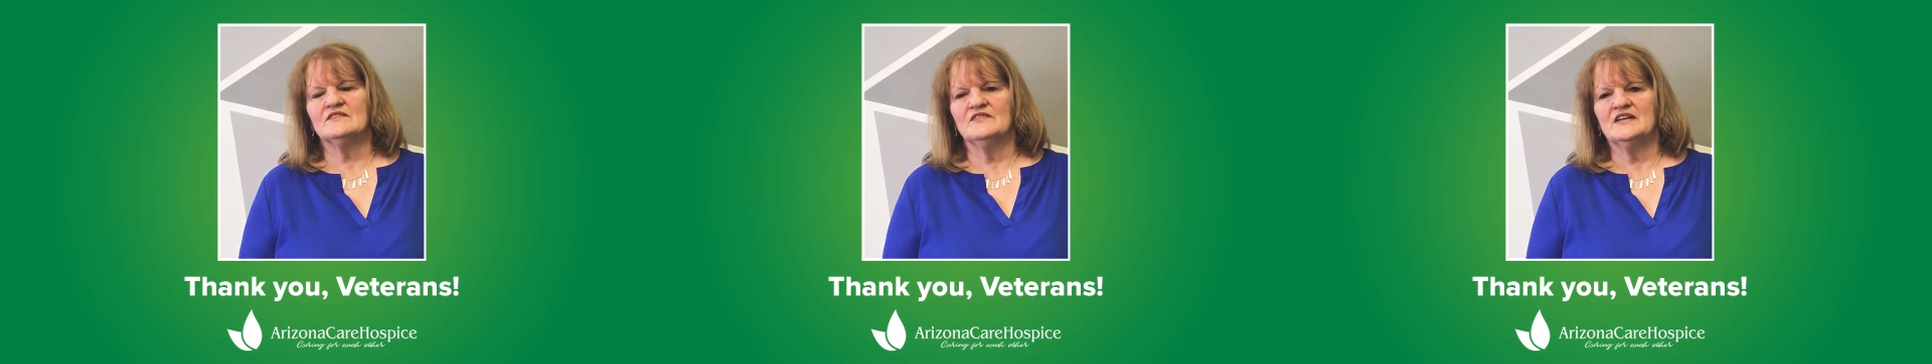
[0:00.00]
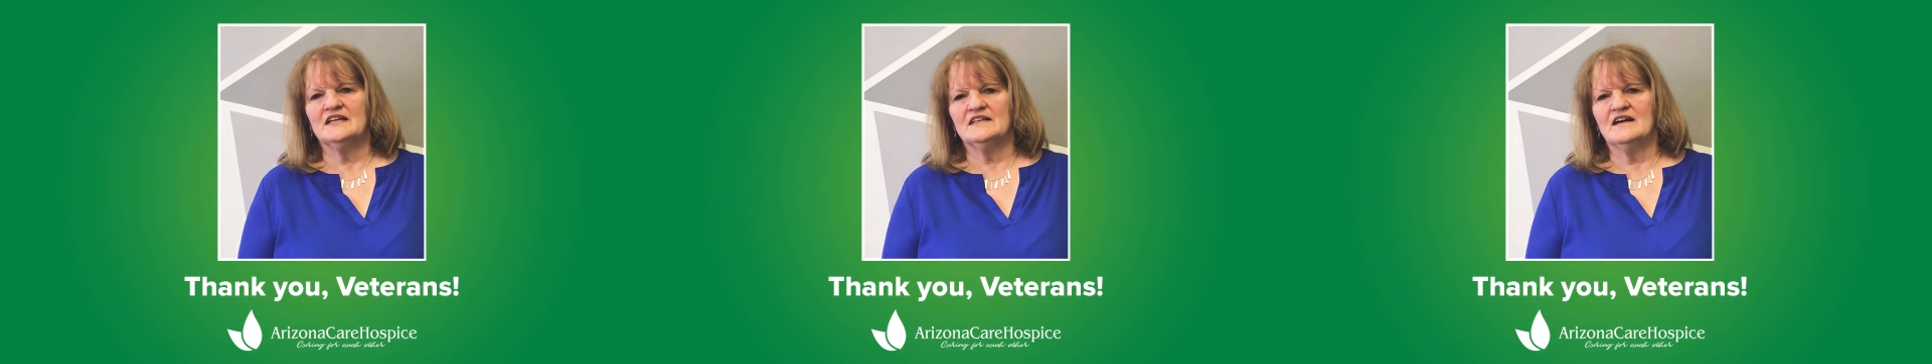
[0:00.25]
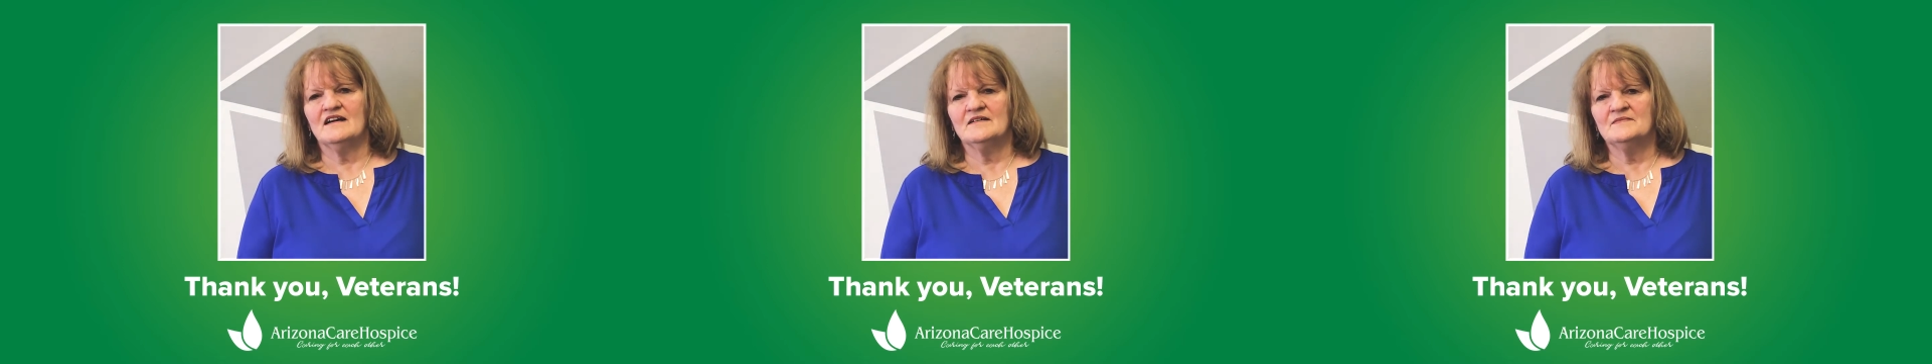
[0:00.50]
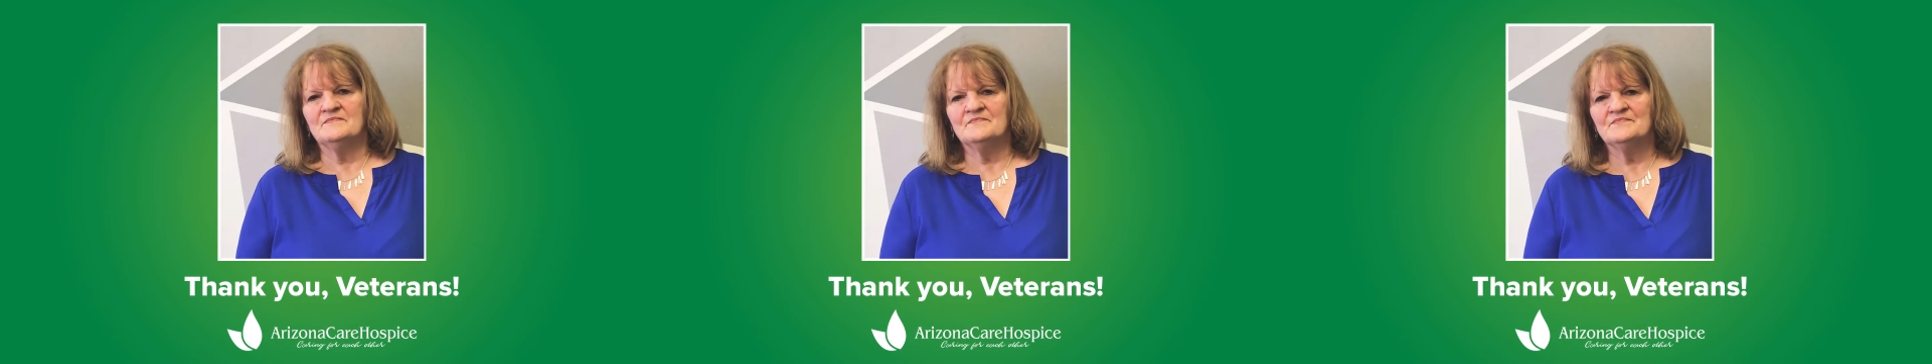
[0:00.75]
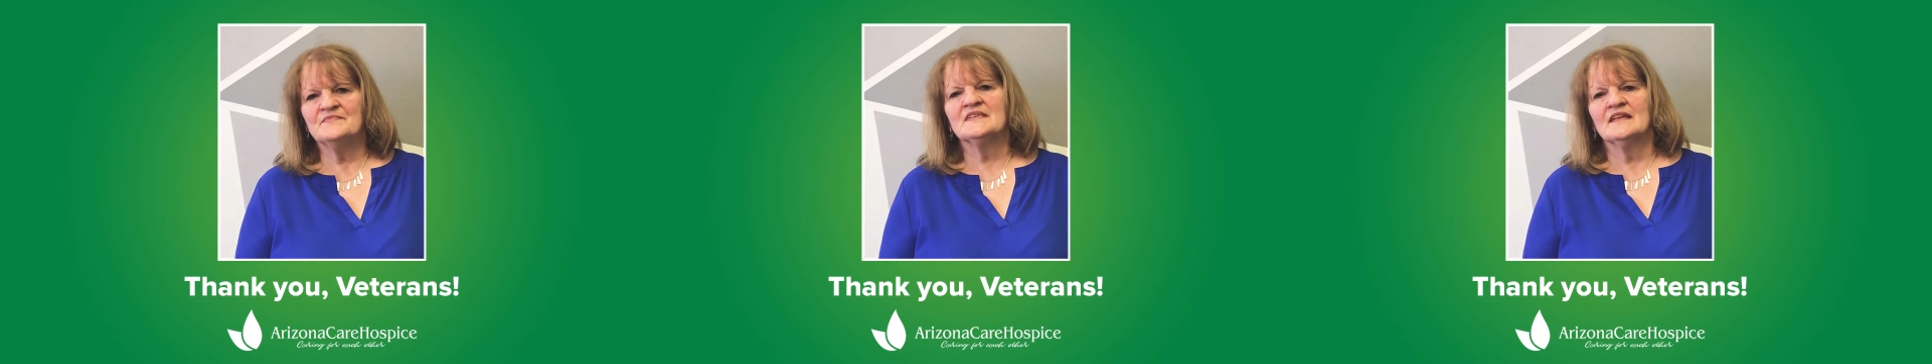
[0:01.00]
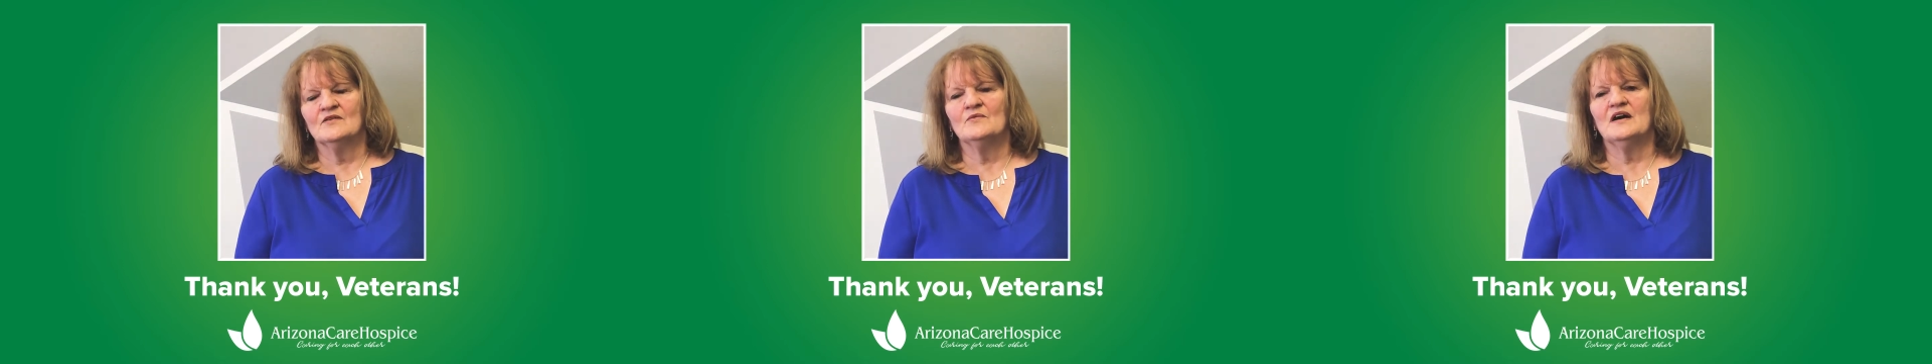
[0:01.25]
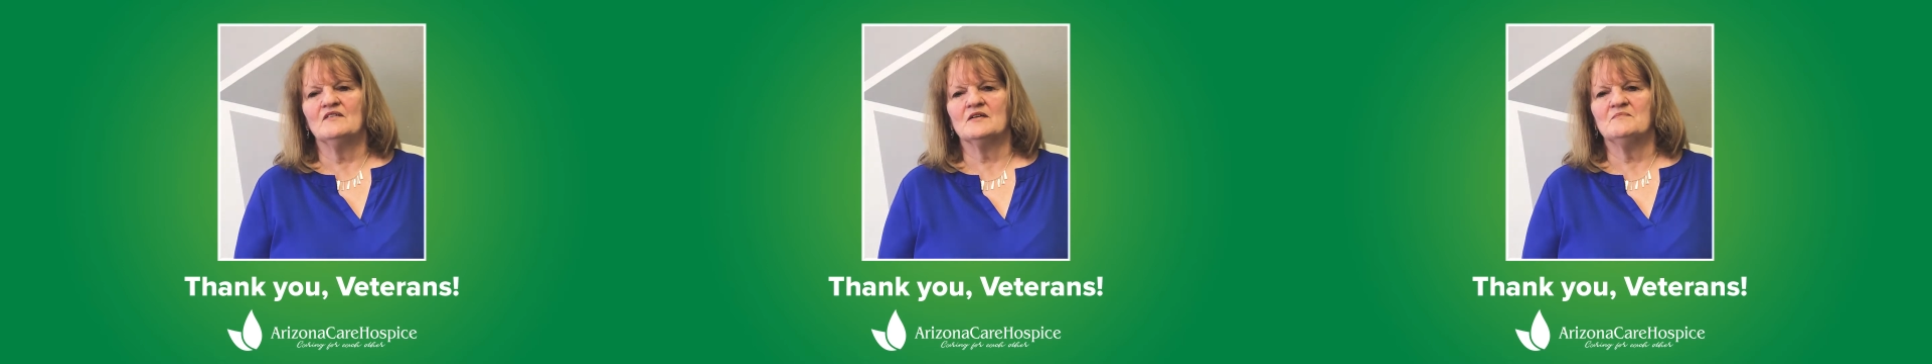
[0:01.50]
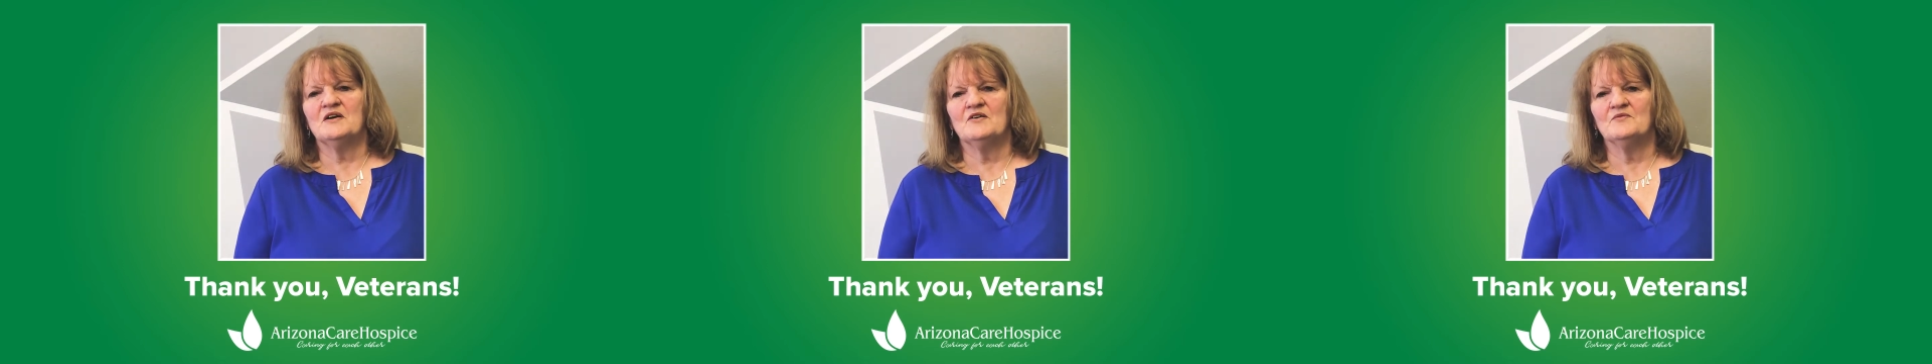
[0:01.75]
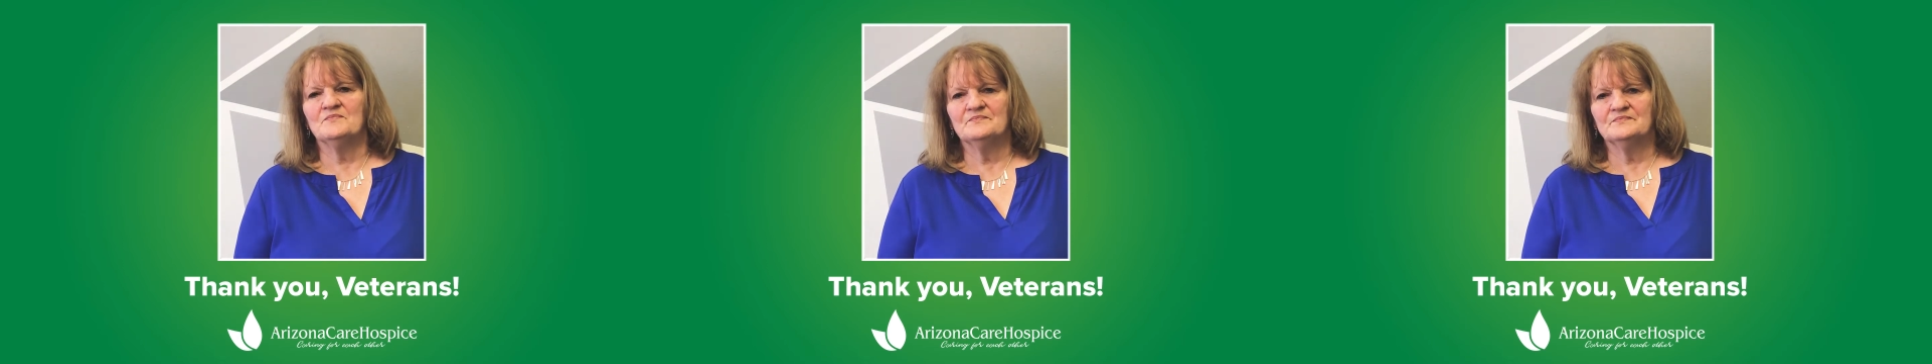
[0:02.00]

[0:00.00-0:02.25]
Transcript: Vietnam, welcome home.